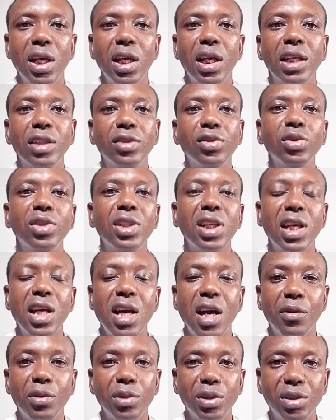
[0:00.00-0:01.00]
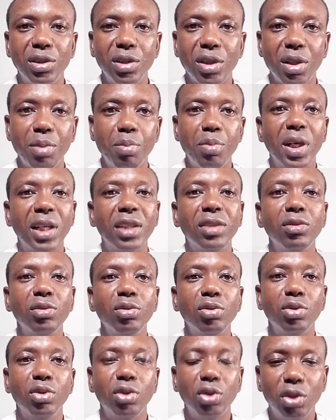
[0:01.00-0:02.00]
And today I want to talk about
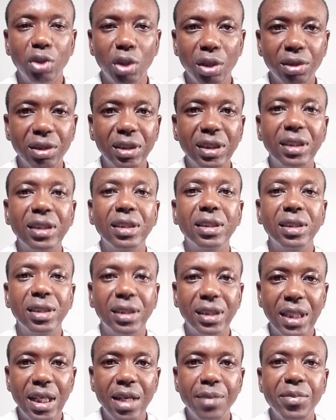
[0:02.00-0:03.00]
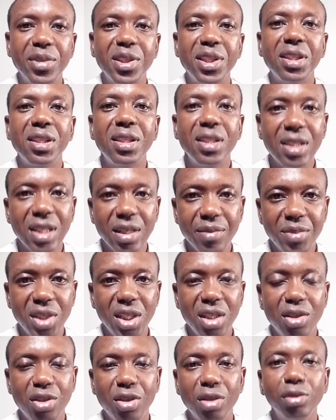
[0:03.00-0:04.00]
don't tempt
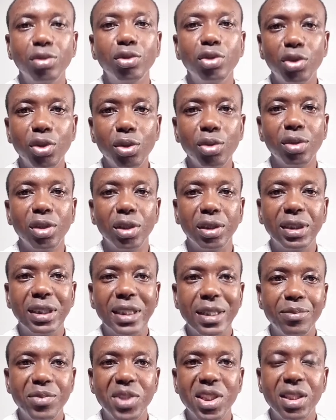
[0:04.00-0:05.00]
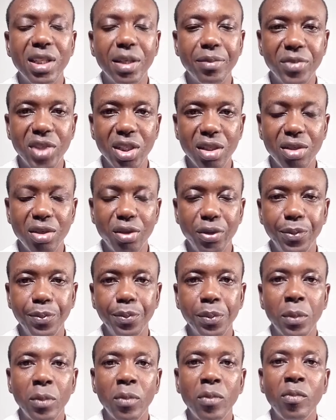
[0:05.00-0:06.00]
temptation. Do not tempt temptation.
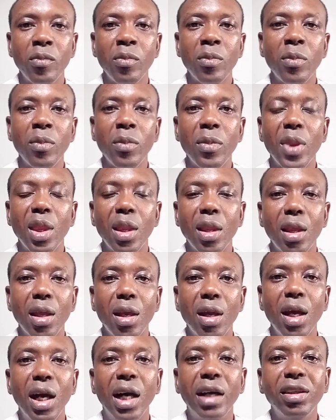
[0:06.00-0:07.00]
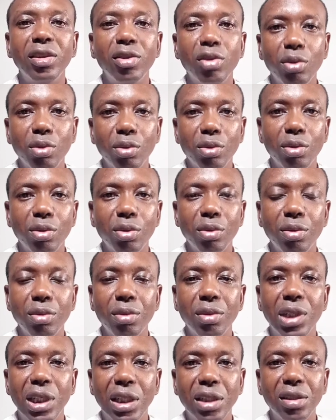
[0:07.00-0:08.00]
I know
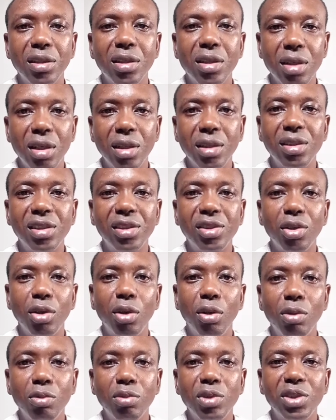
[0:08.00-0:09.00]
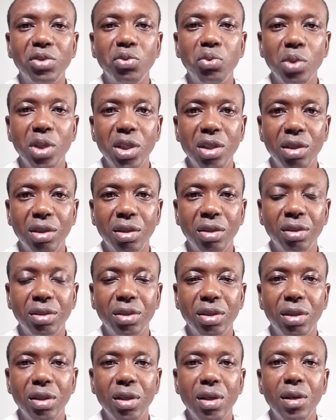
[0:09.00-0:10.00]
that God is always with
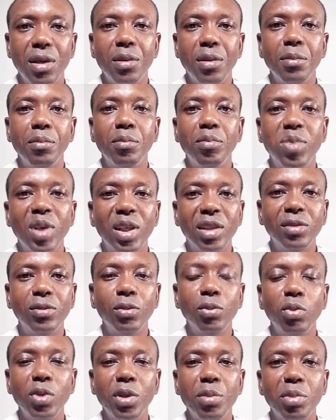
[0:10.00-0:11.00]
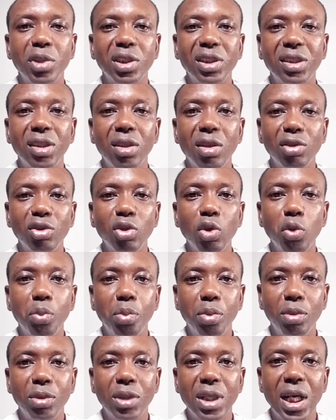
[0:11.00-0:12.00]
us, but we must not
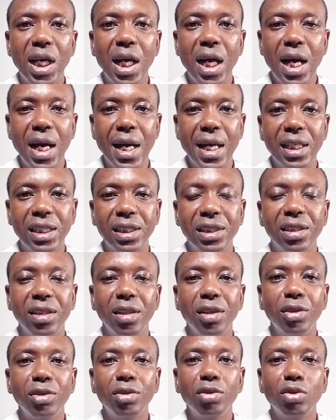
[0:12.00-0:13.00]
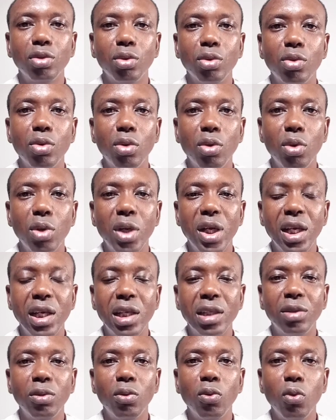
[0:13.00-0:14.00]
open our eyes to go
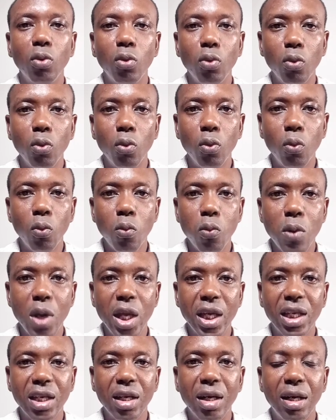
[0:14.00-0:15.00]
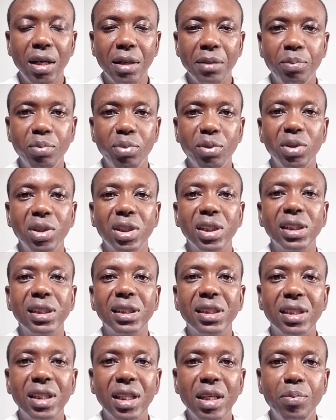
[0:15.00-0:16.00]
and wake up
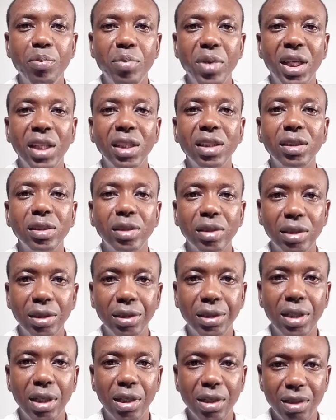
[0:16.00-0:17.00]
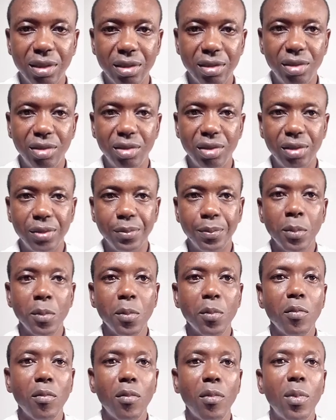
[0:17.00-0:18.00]
sleeping dogs.
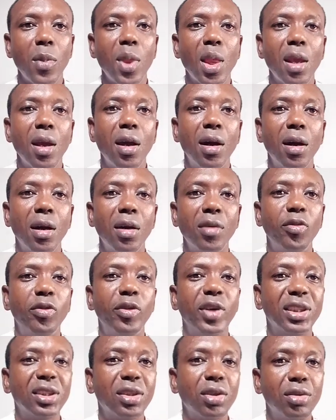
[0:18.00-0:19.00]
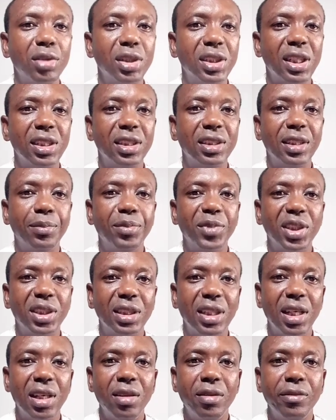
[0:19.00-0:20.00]
1 Corinthians chapter
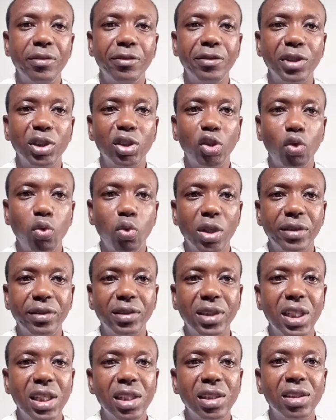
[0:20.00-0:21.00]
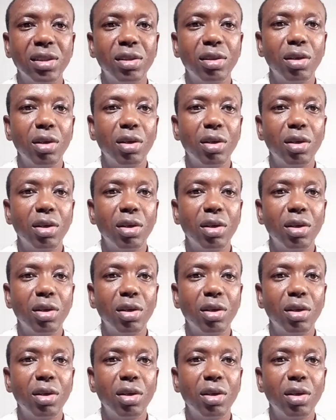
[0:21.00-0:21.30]
10 verse 12 says,